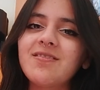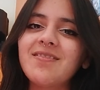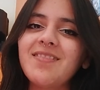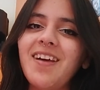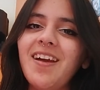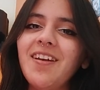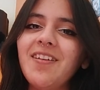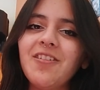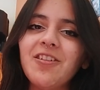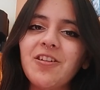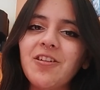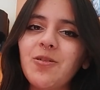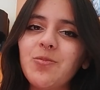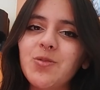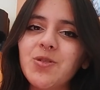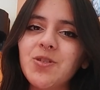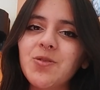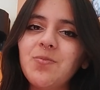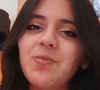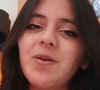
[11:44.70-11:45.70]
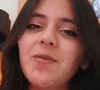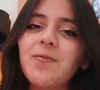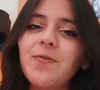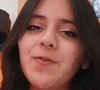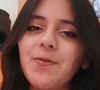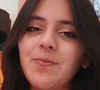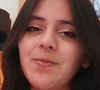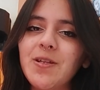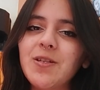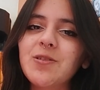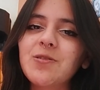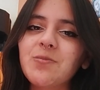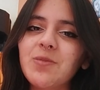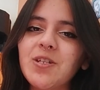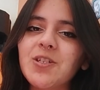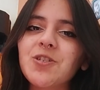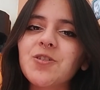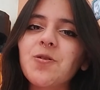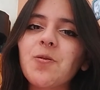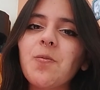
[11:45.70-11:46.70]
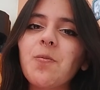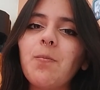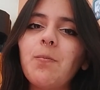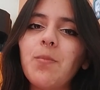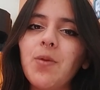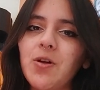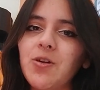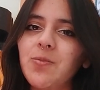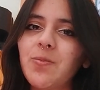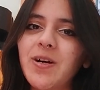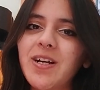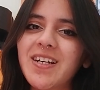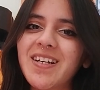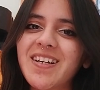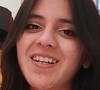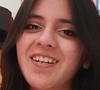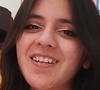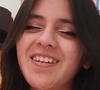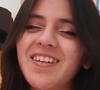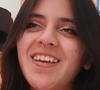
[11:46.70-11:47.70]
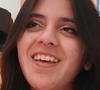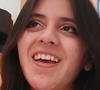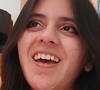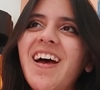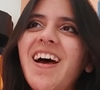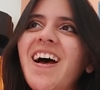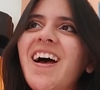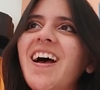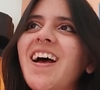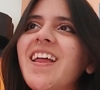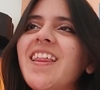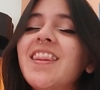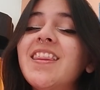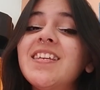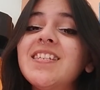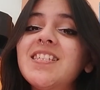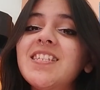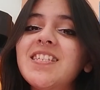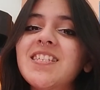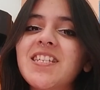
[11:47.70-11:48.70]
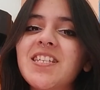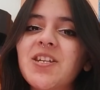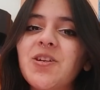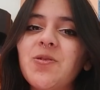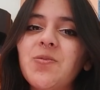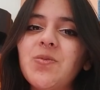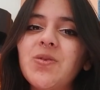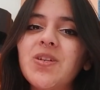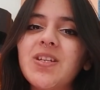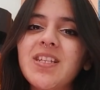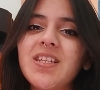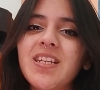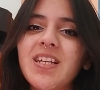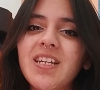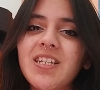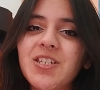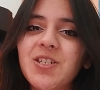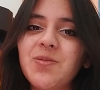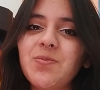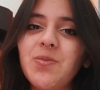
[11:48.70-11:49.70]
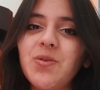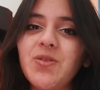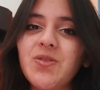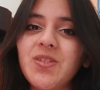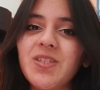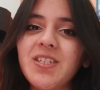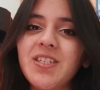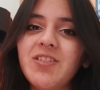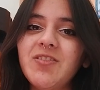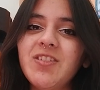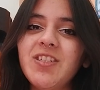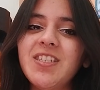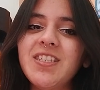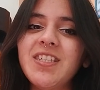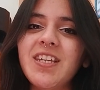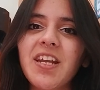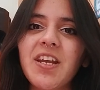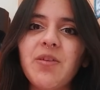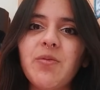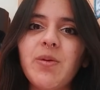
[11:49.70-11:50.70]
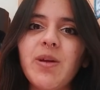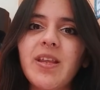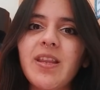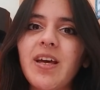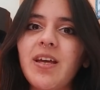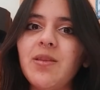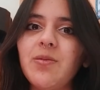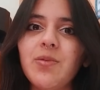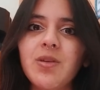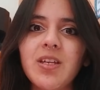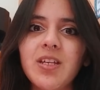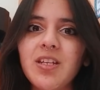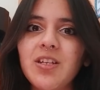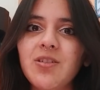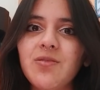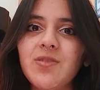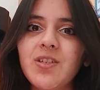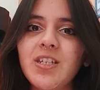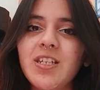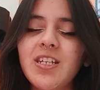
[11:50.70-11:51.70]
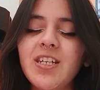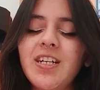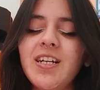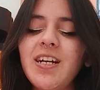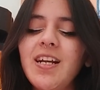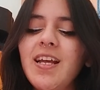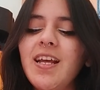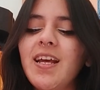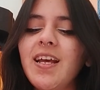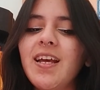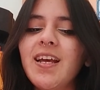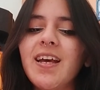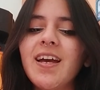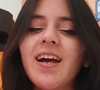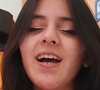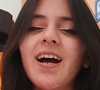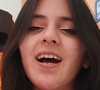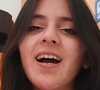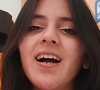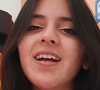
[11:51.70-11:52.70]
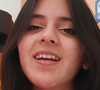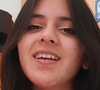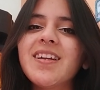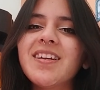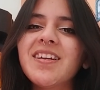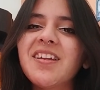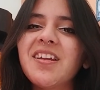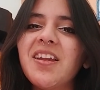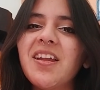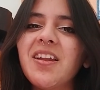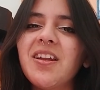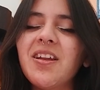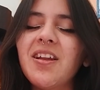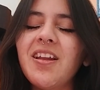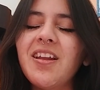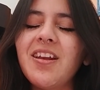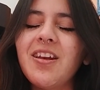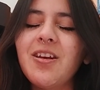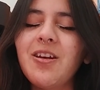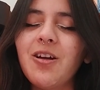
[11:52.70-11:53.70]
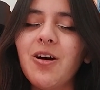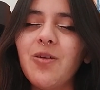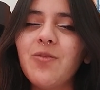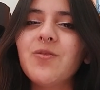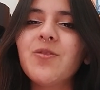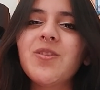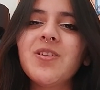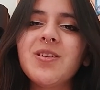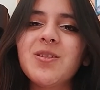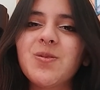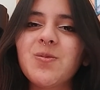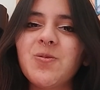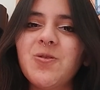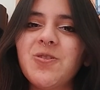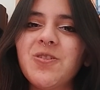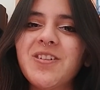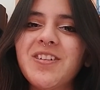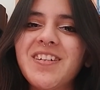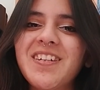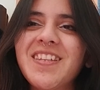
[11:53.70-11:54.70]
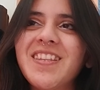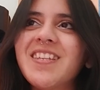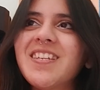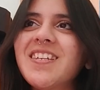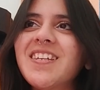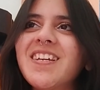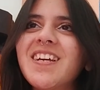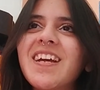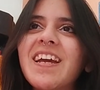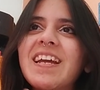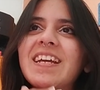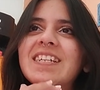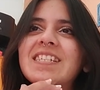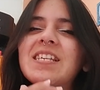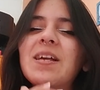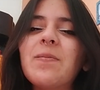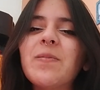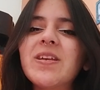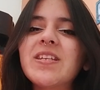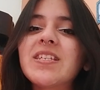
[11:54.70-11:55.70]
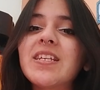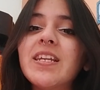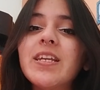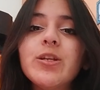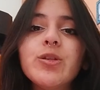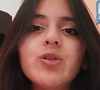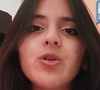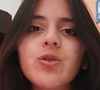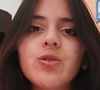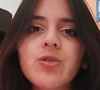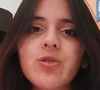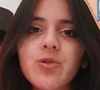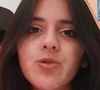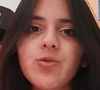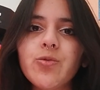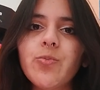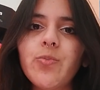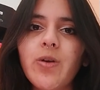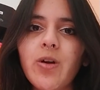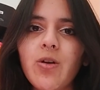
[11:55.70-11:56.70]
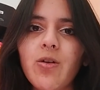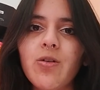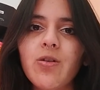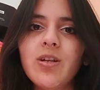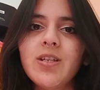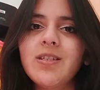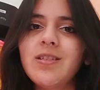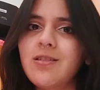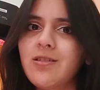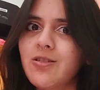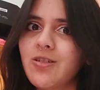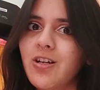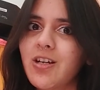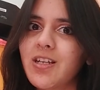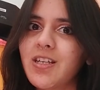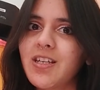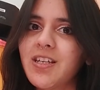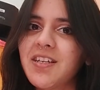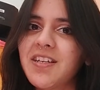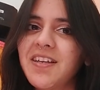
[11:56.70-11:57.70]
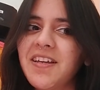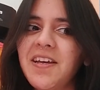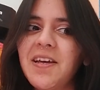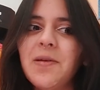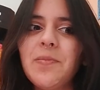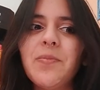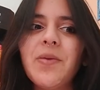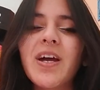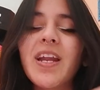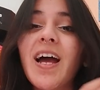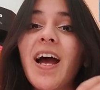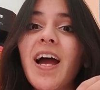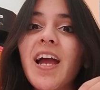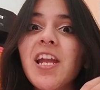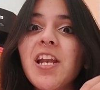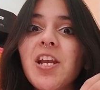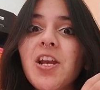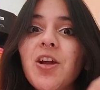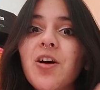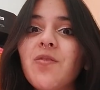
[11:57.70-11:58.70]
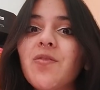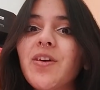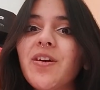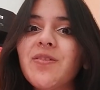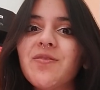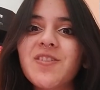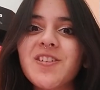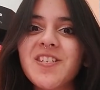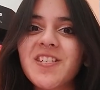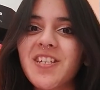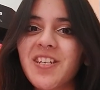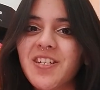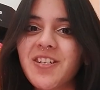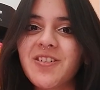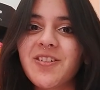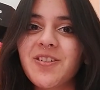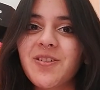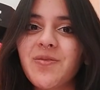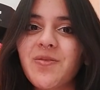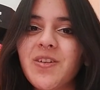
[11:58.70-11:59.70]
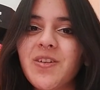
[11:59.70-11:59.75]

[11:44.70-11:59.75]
another option but for me to mention Bloodmark. This is the second book in the Legendborn series that I read at the beginning of the year. I love this book. It's amazing. It's also super long, it's chunky, but I love every second of